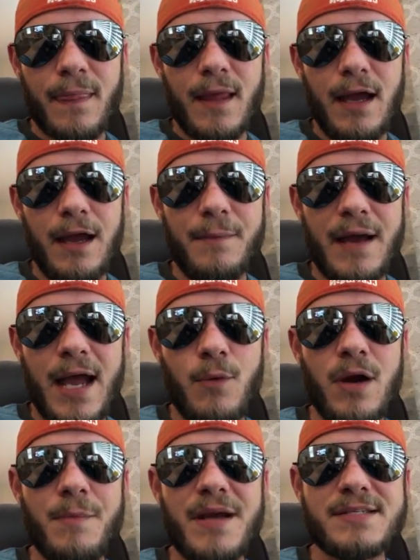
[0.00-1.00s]
I
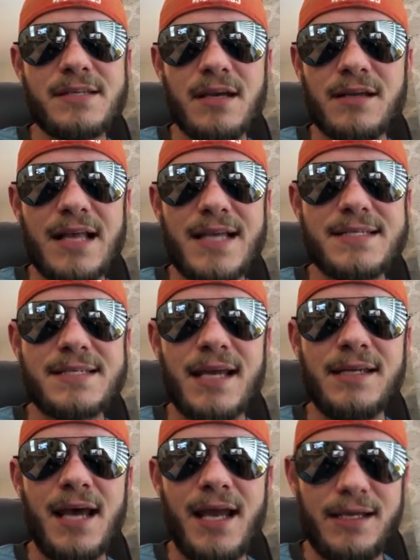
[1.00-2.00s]
wear my sunglasses at
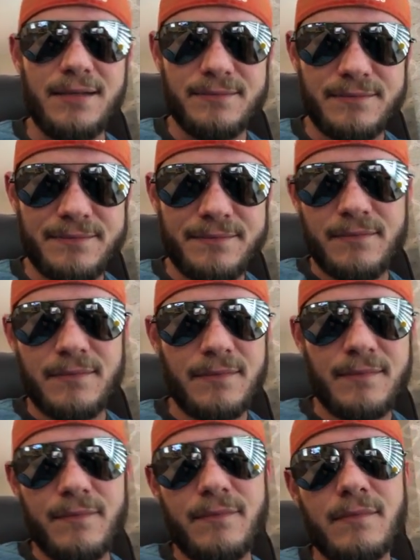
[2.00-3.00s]
night
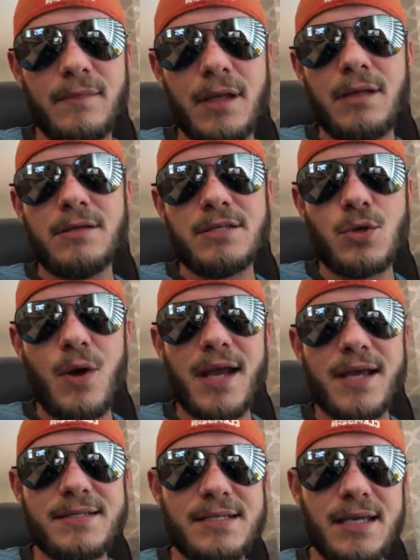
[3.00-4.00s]
so I
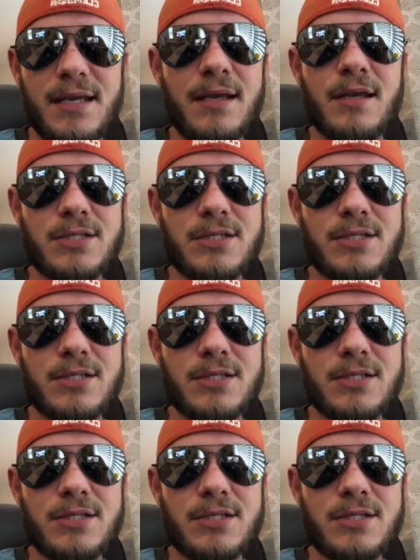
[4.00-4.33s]
can see.